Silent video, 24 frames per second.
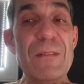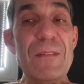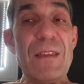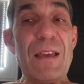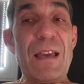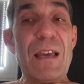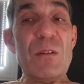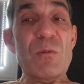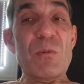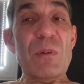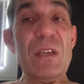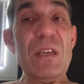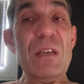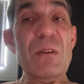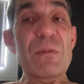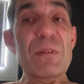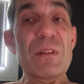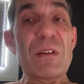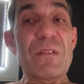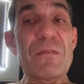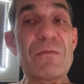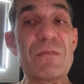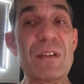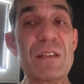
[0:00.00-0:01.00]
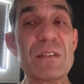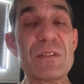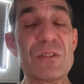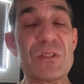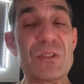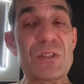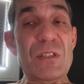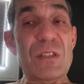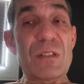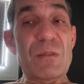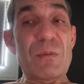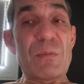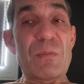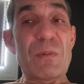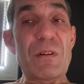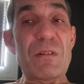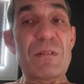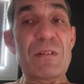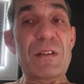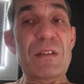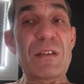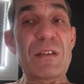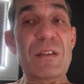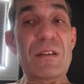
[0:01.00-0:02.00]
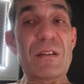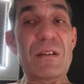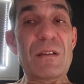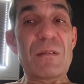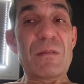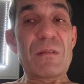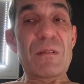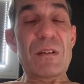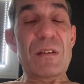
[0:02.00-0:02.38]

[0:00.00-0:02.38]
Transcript: And we're here with our friend Sue, my partner here